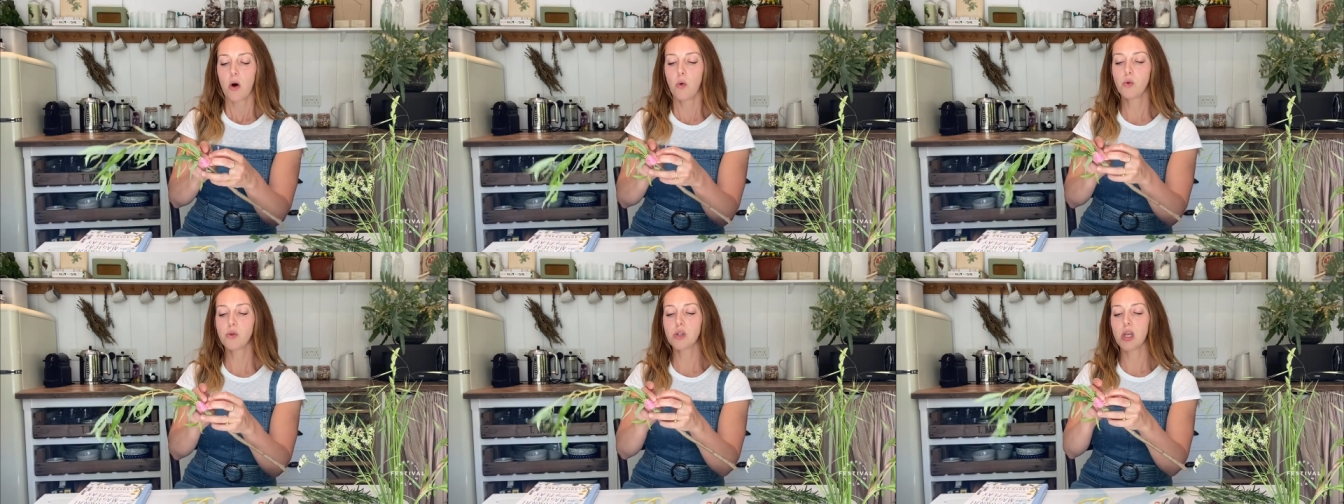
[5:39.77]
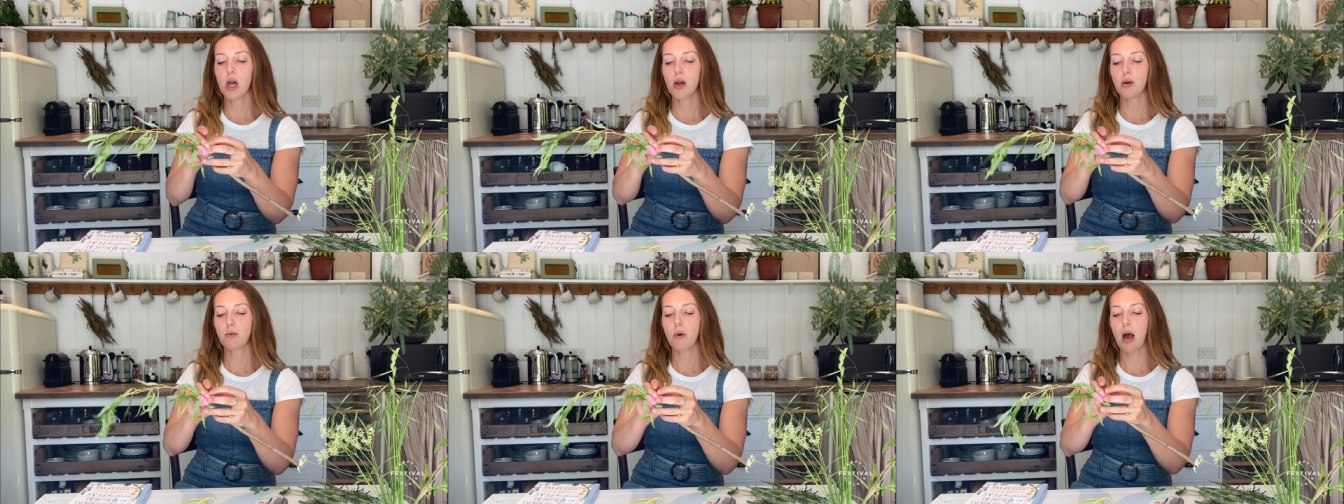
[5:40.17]

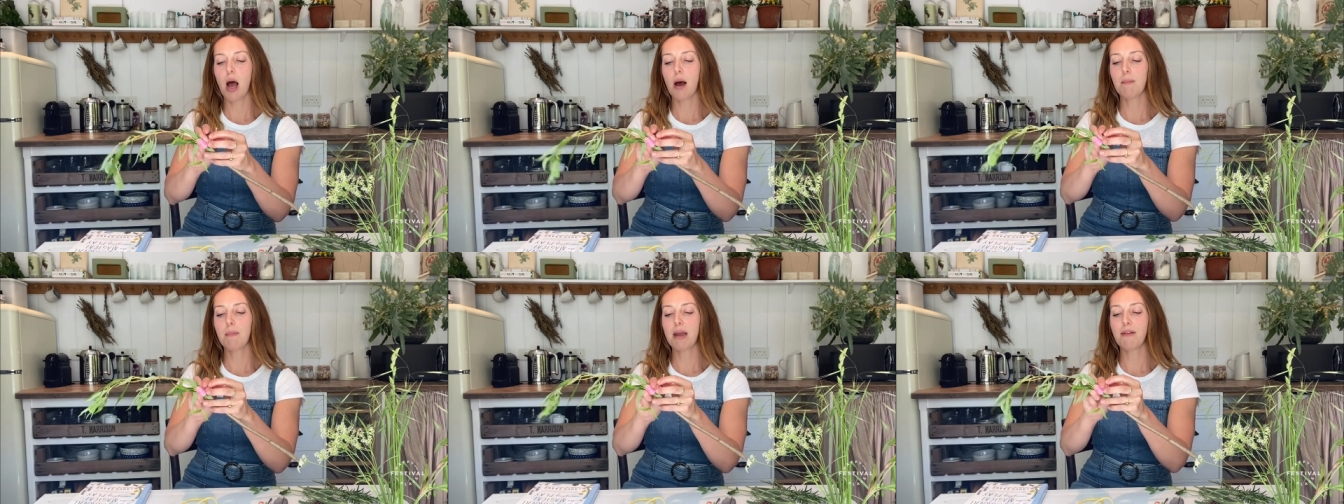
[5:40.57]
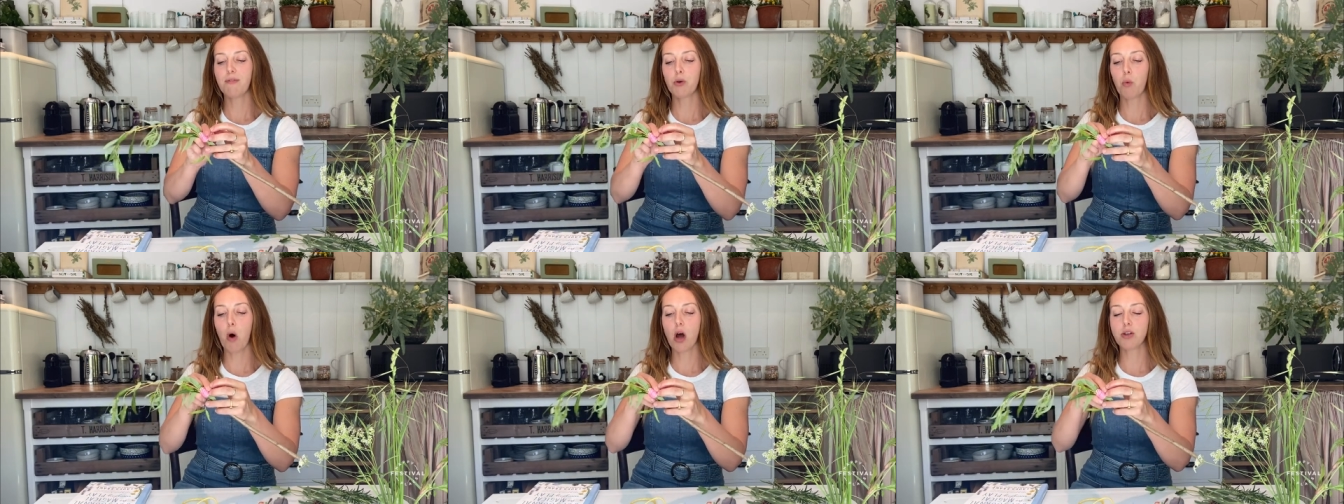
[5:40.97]
Also, um,
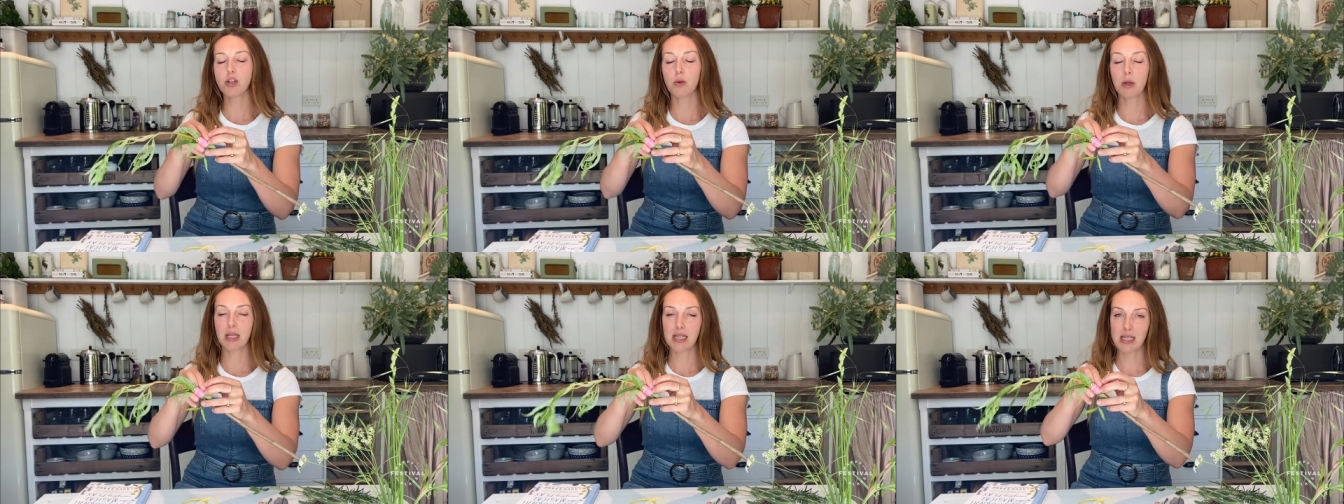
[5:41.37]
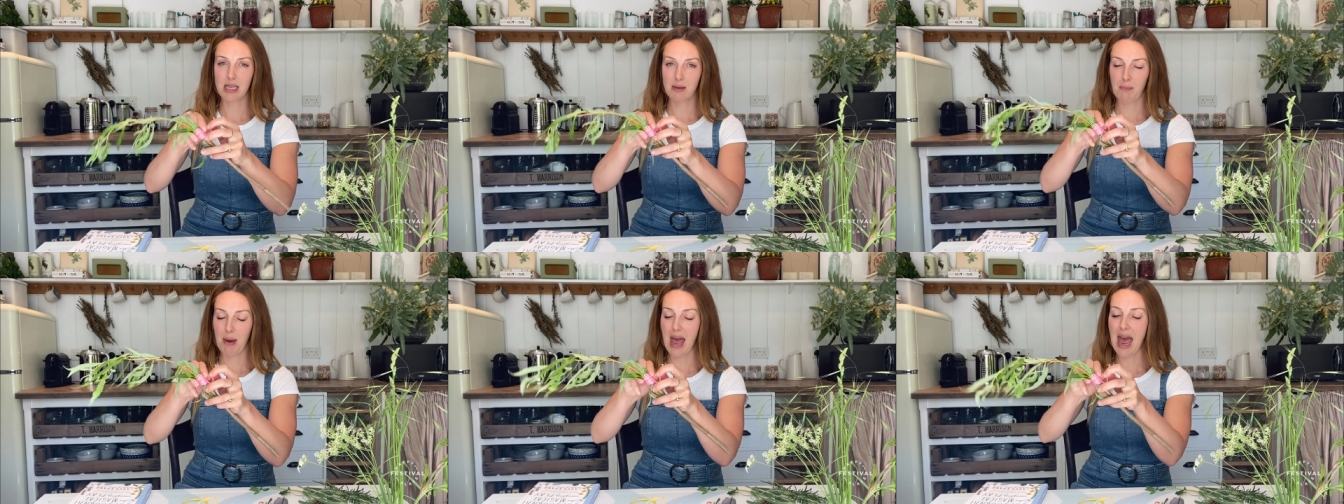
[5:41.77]
if you are doing this
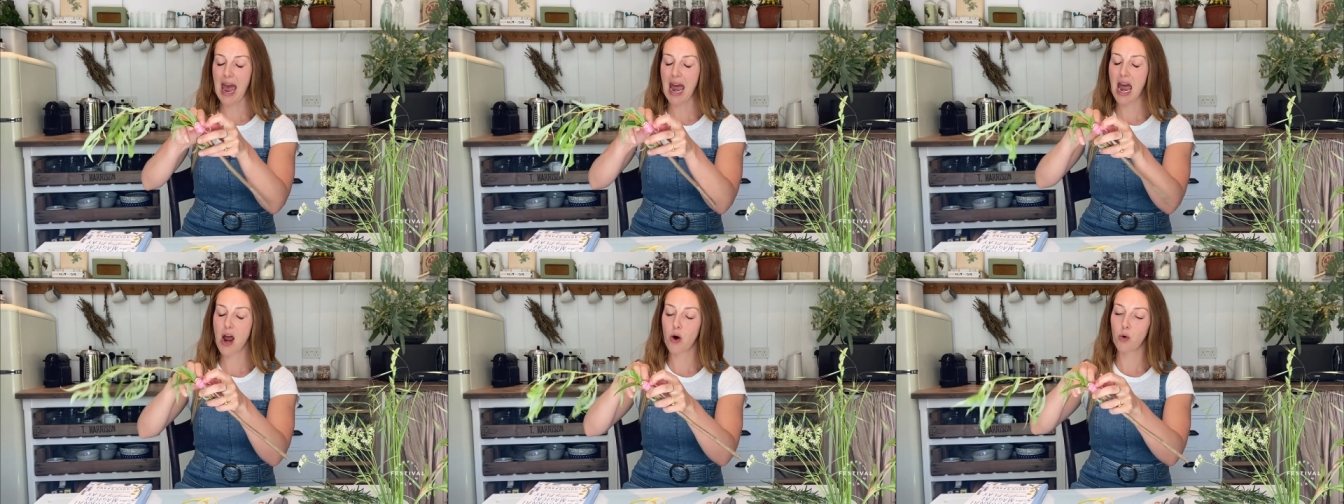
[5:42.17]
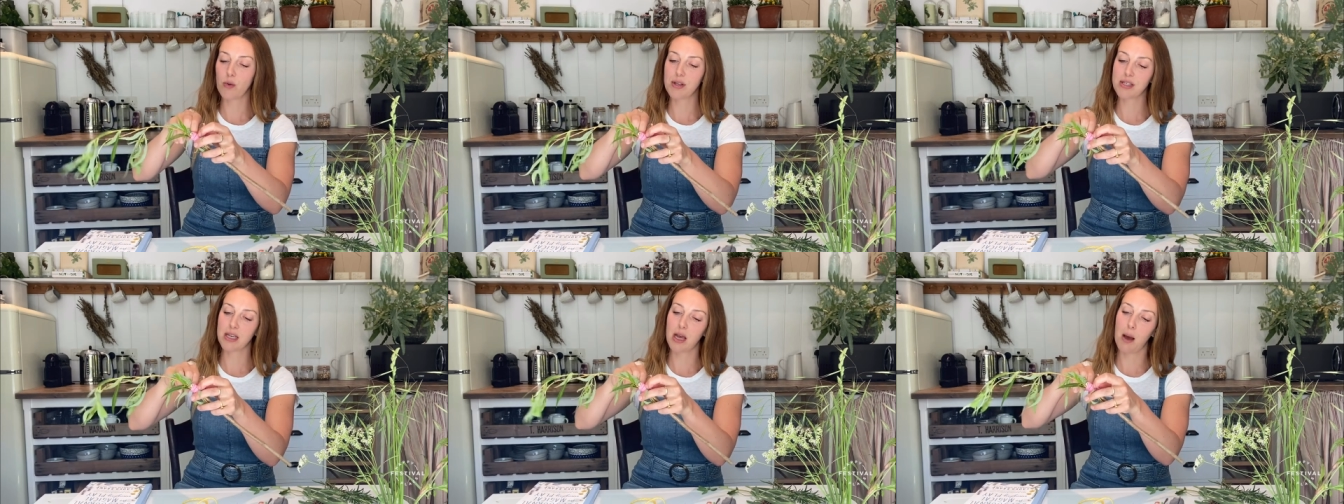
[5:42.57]
in a pair or
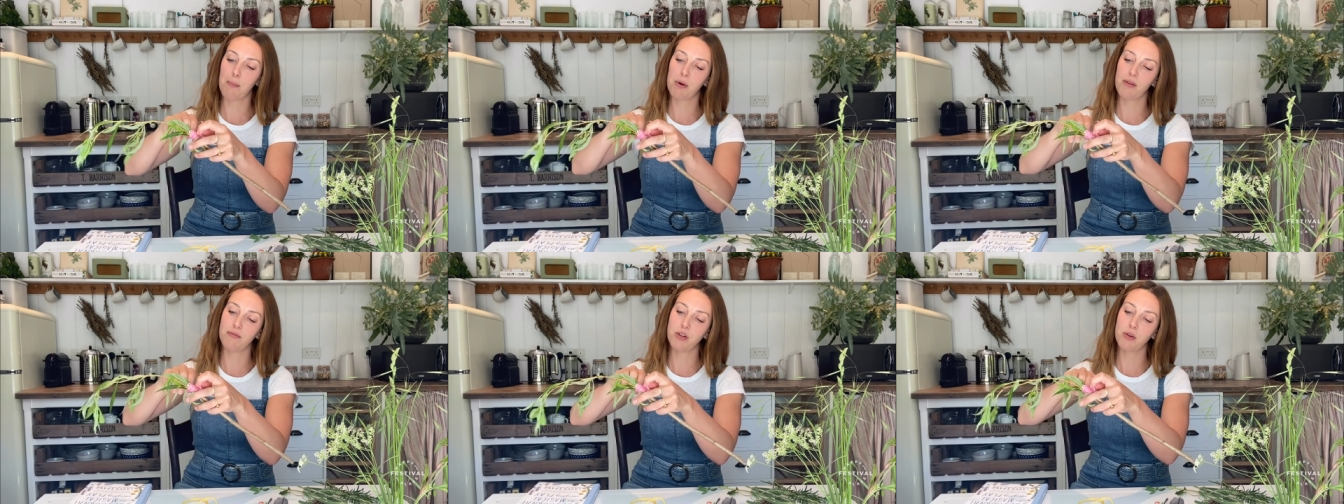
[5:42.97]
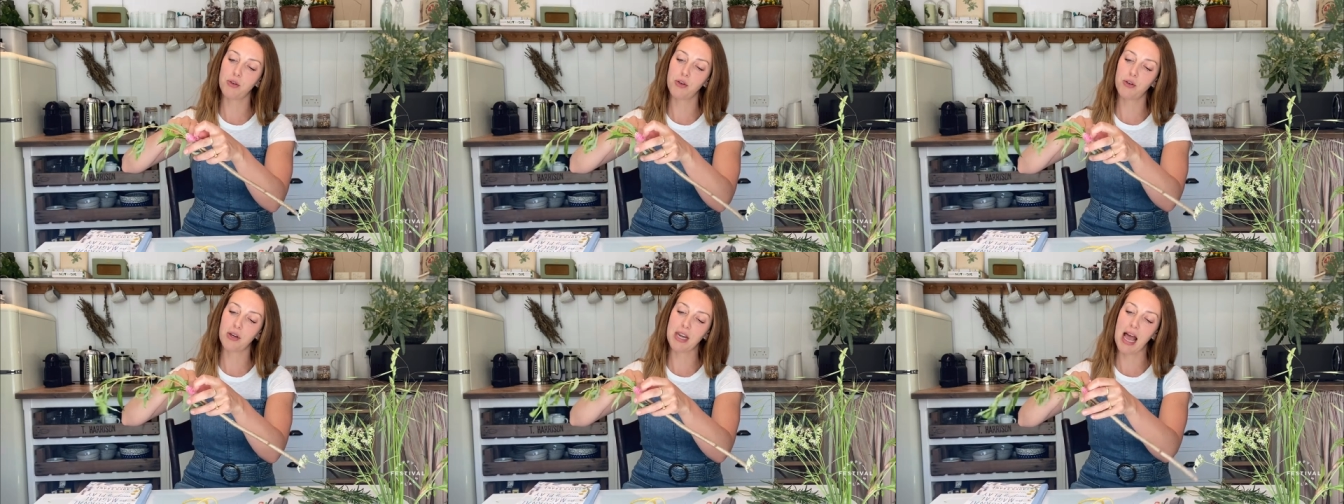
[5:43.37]
there's a couple of you,
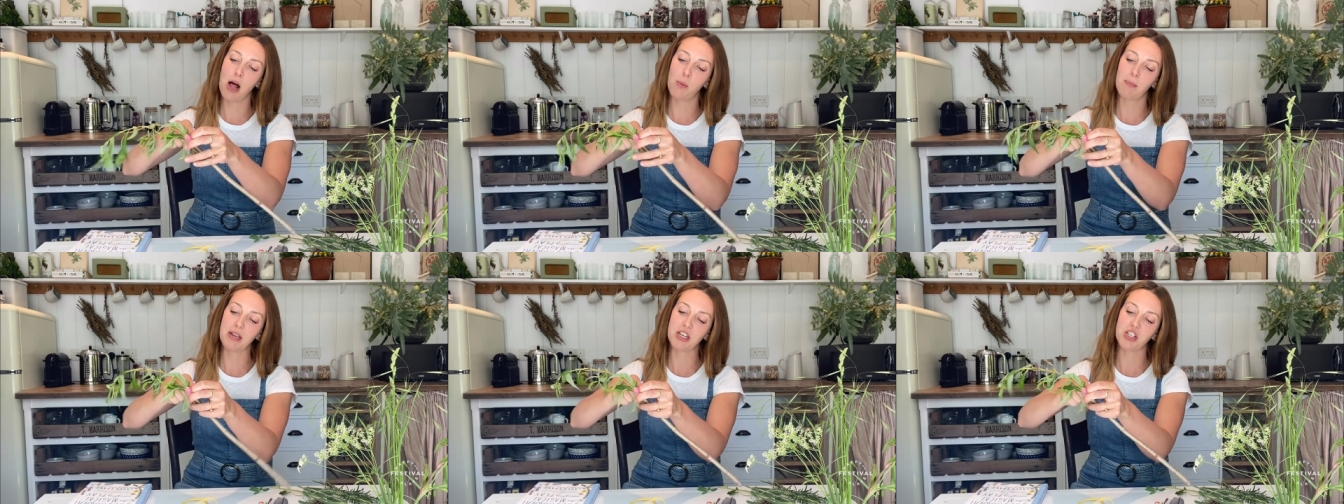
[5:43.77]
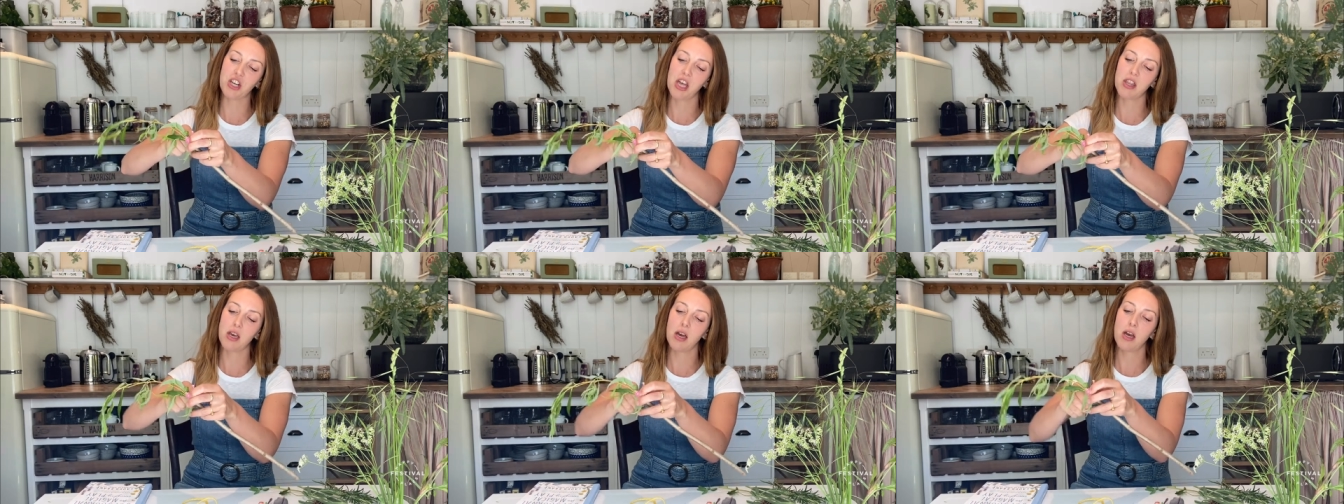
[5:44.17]
you can help each
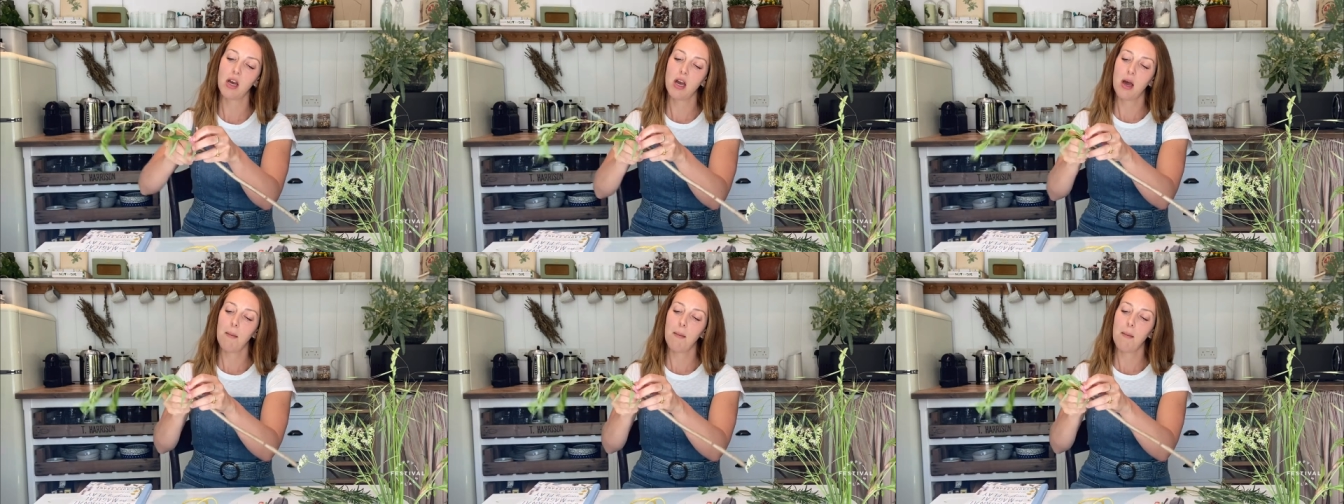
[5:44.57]
other